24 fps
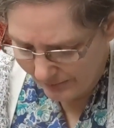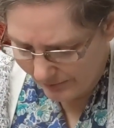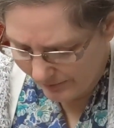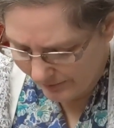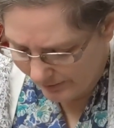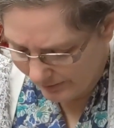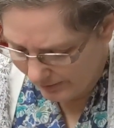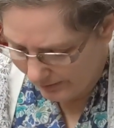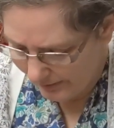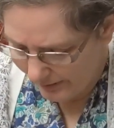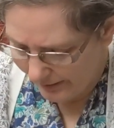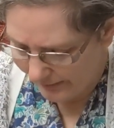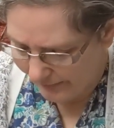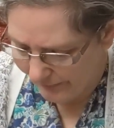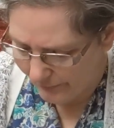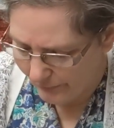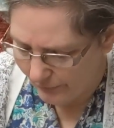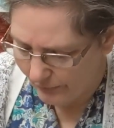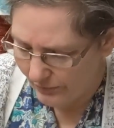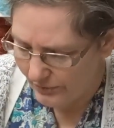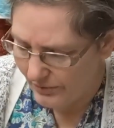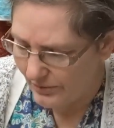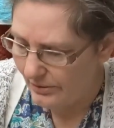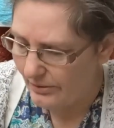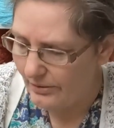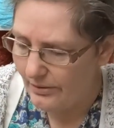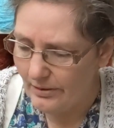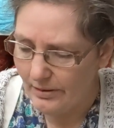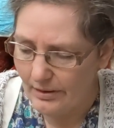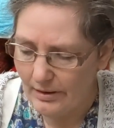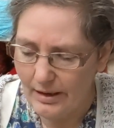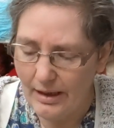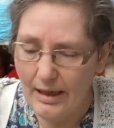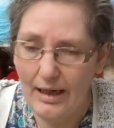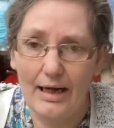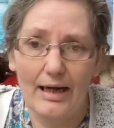what I thought,
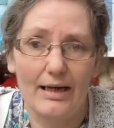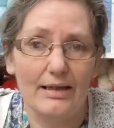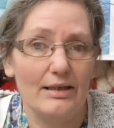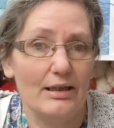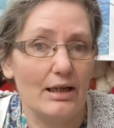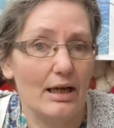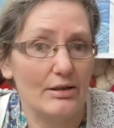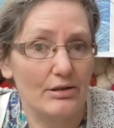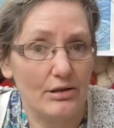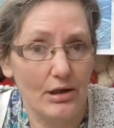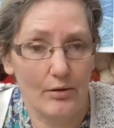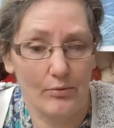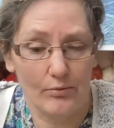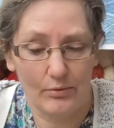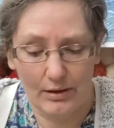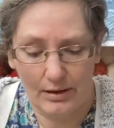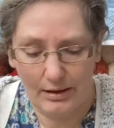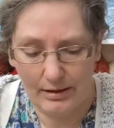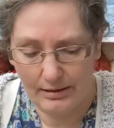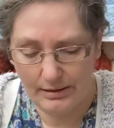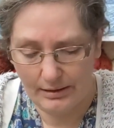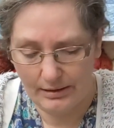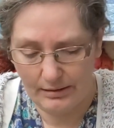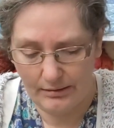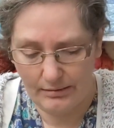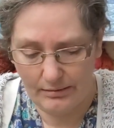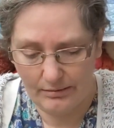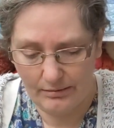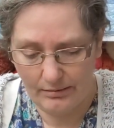and I don't like